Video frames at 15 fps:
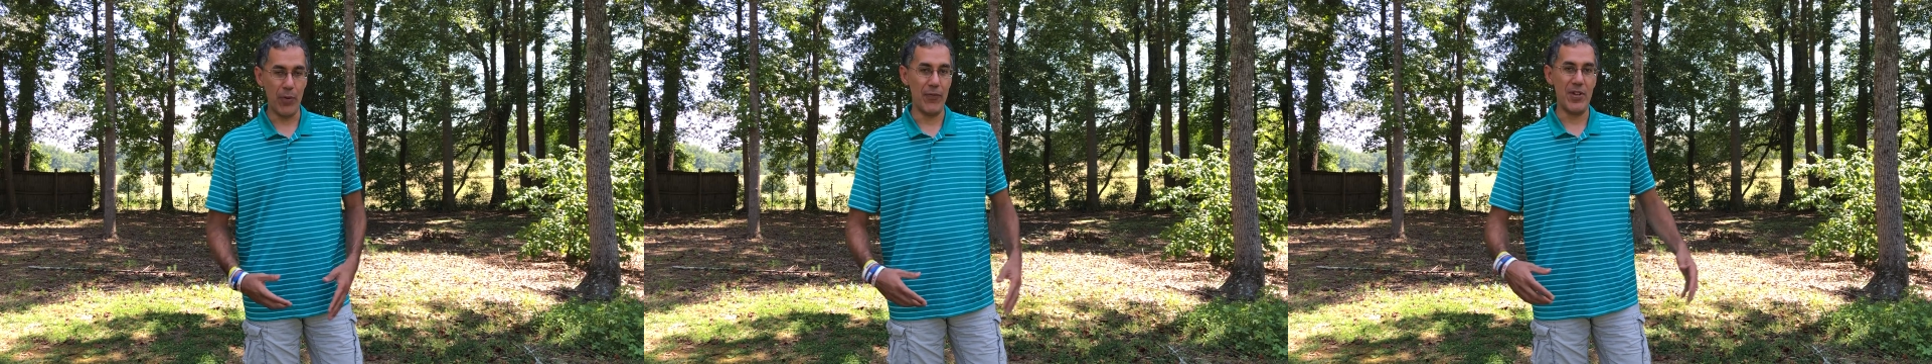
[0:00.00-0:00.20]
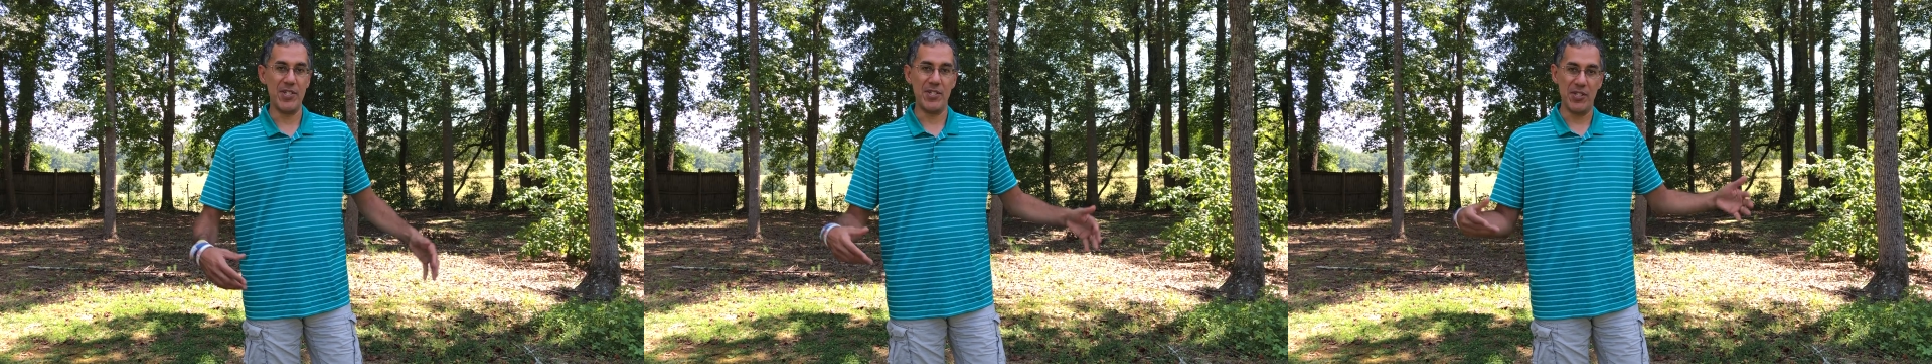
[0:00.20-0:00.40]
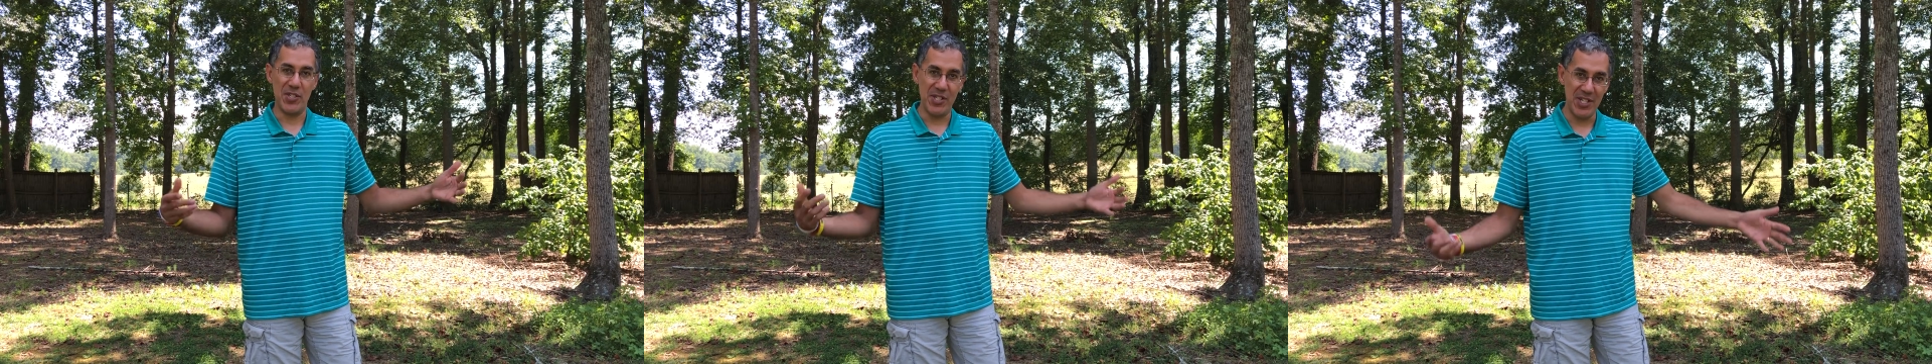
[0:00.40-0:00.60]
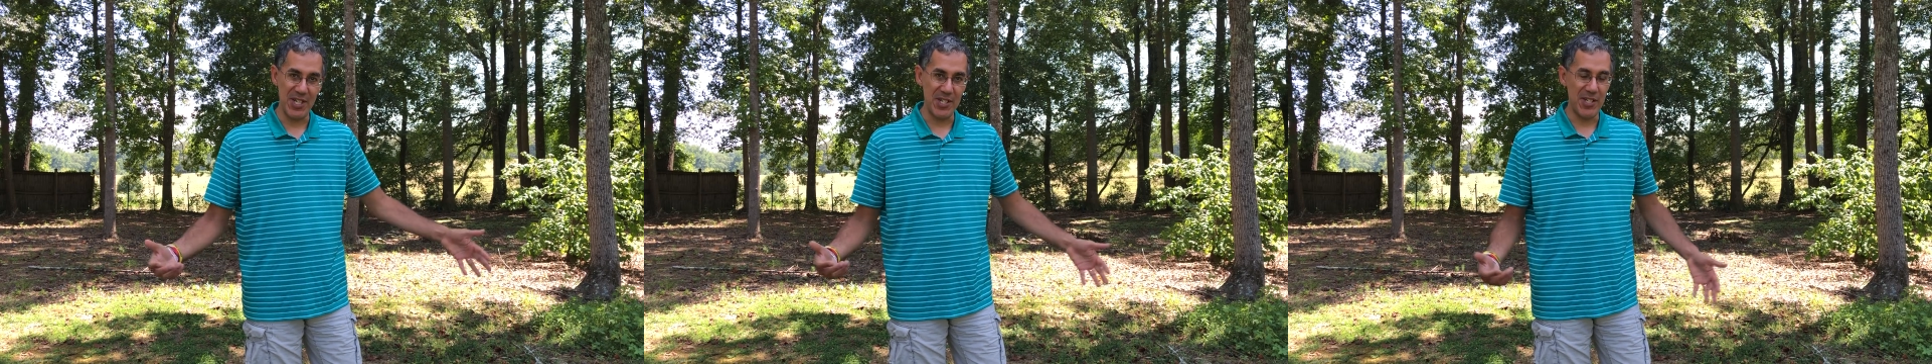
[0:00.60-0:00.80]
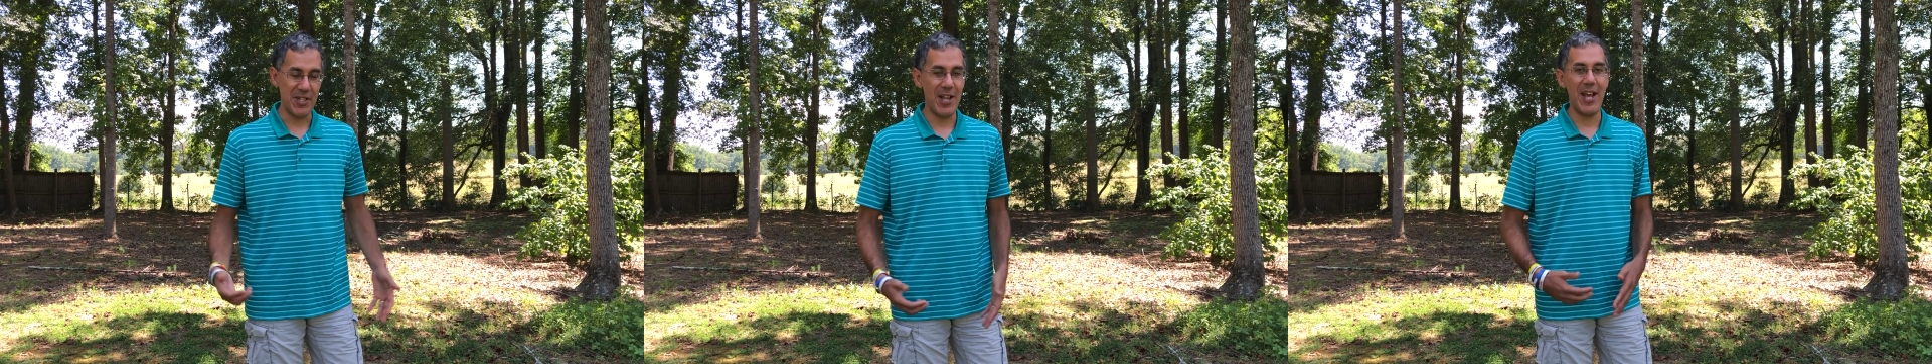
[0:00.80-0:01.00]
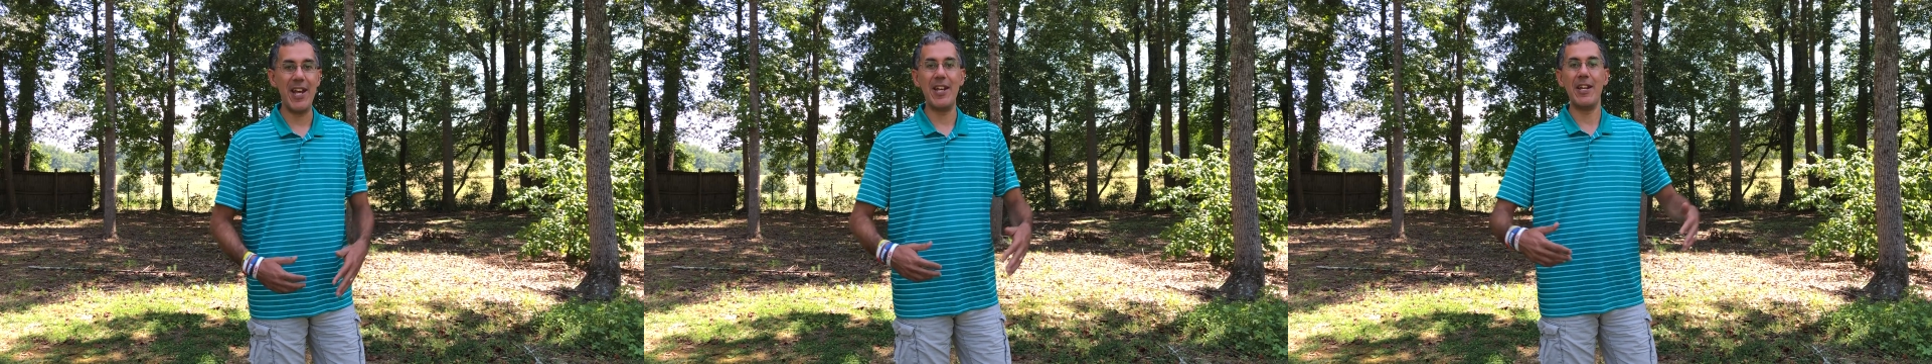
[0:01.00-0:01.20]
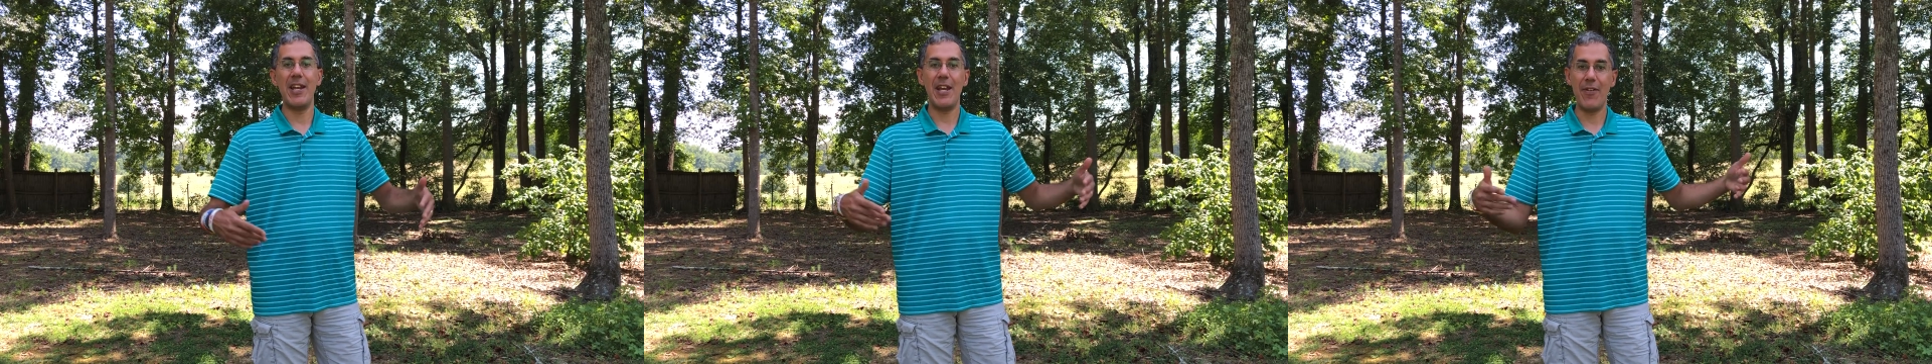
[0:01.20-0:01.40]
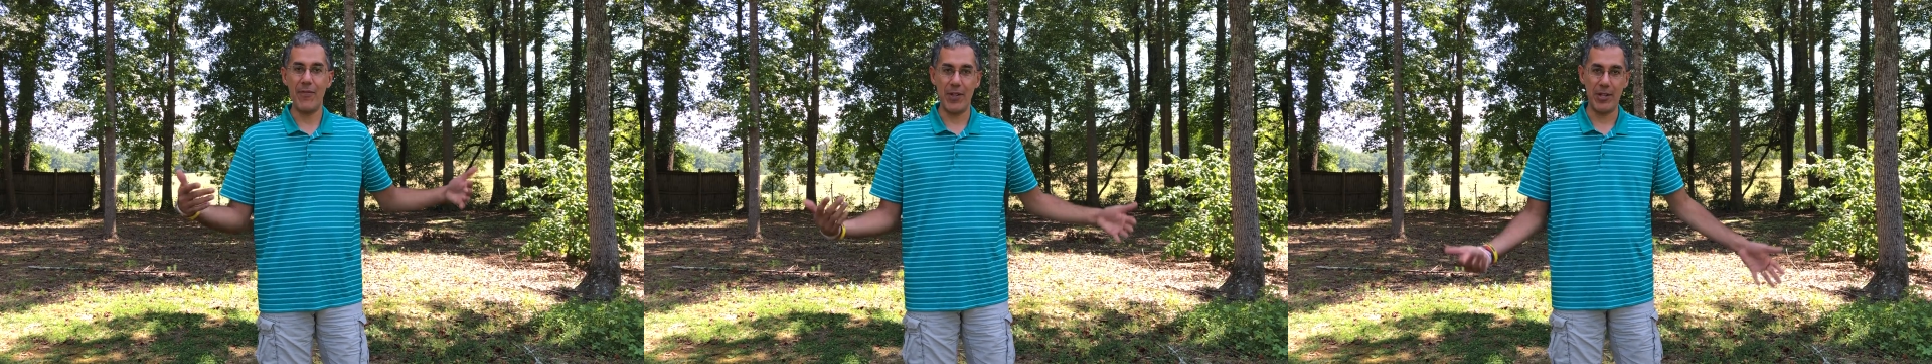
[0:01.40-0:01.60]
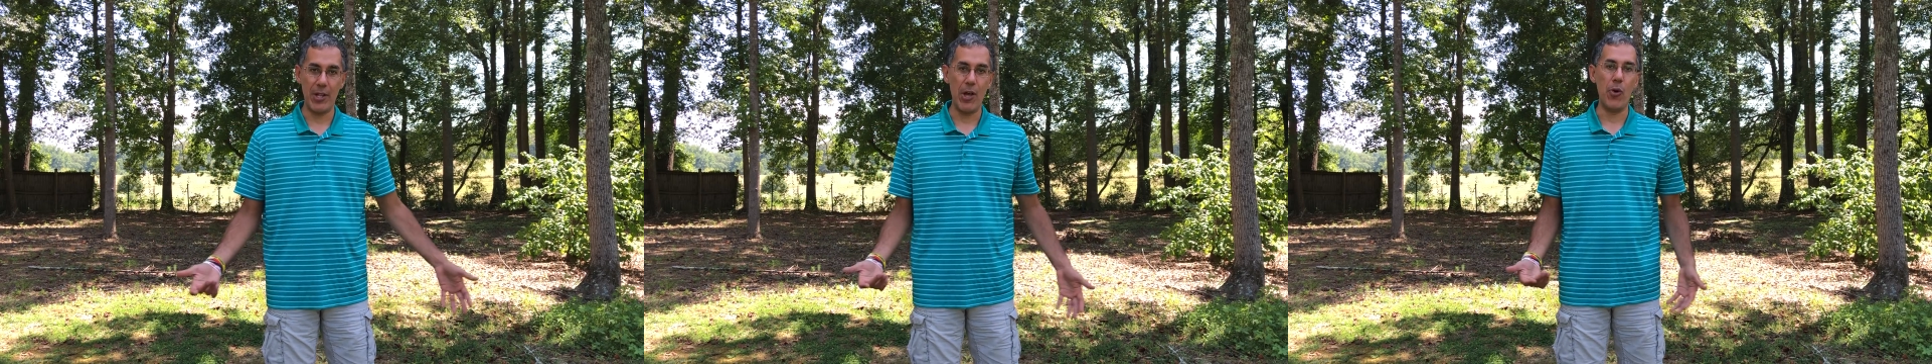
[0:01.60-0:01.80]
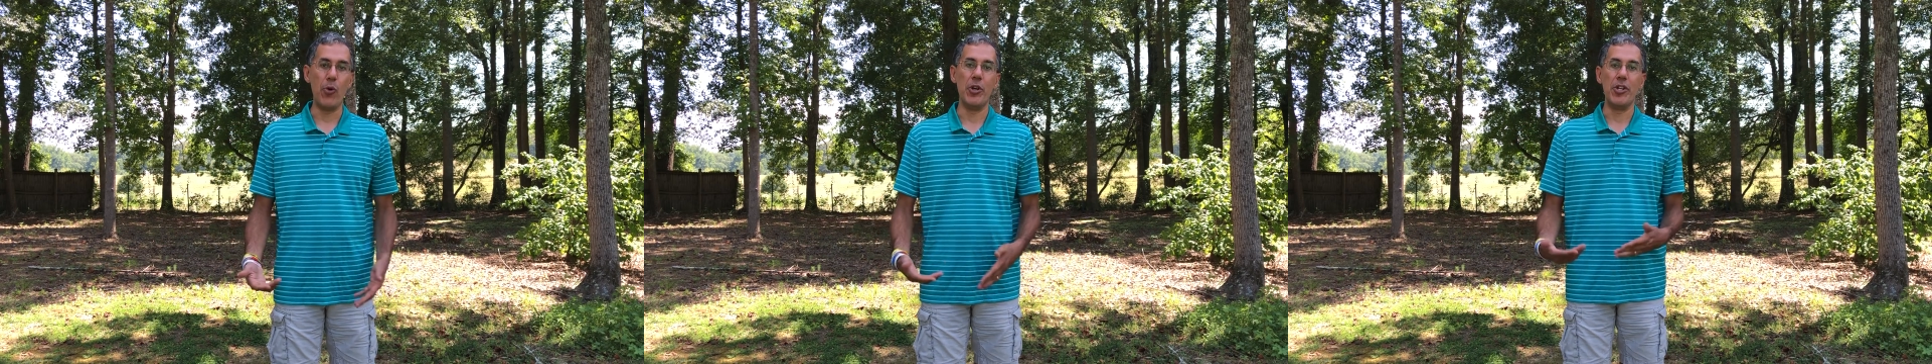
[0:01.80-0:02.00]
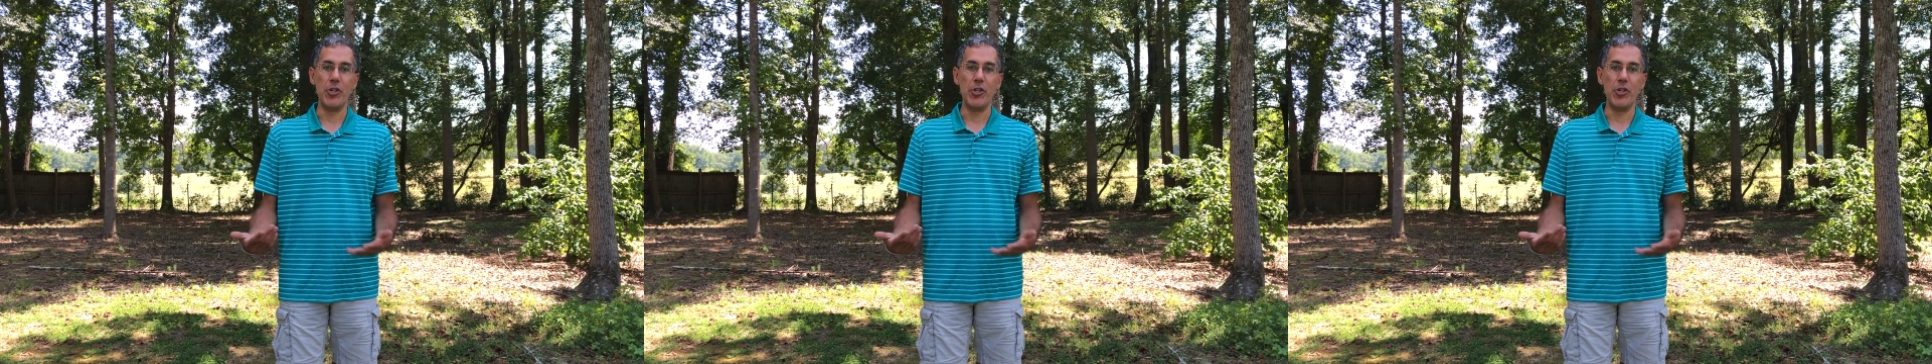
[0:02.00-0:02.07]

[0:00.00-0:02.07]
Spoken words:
If it's a 6-lane, even lower.